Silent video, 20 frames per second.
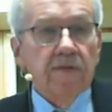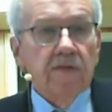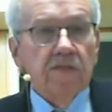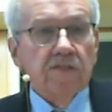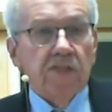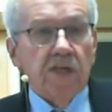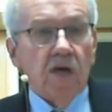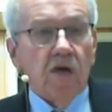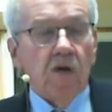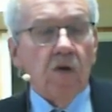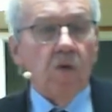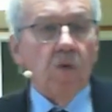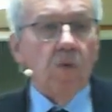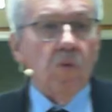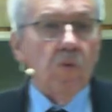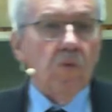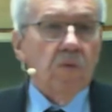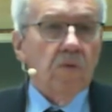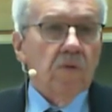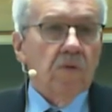
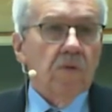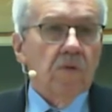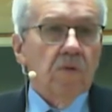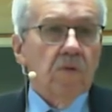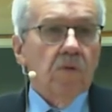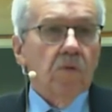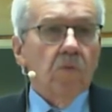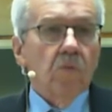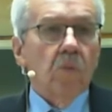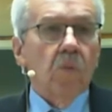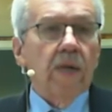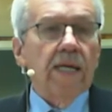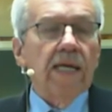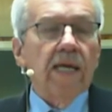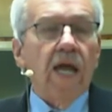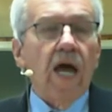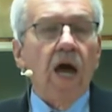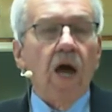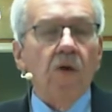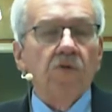So we
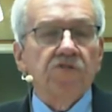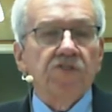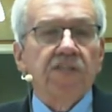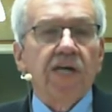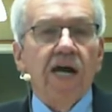lost